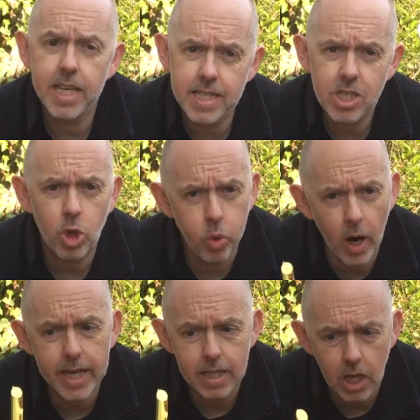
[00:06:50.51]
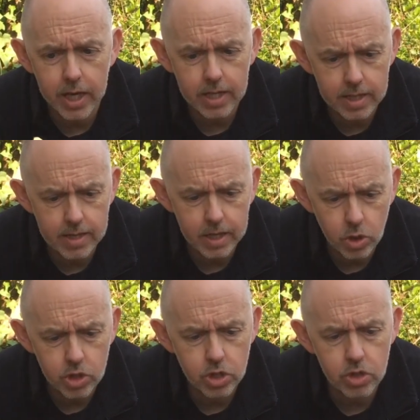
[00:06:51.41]
It is quite likely that
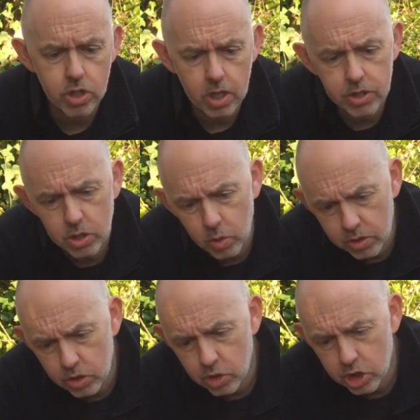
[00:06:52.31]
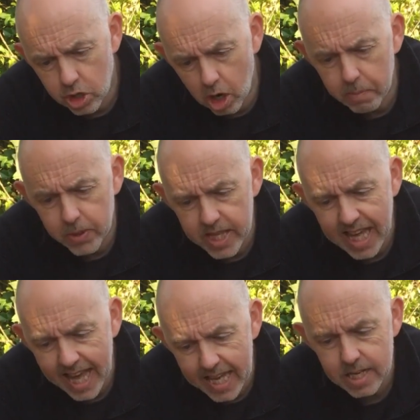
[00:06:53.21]
your children are going to want to sharpen
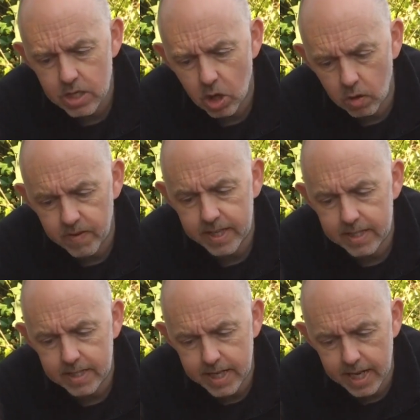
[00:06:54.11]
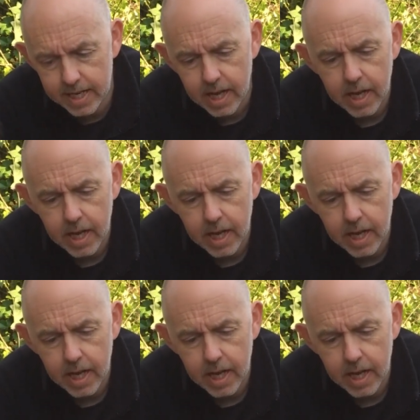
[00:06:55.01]
the end of a stick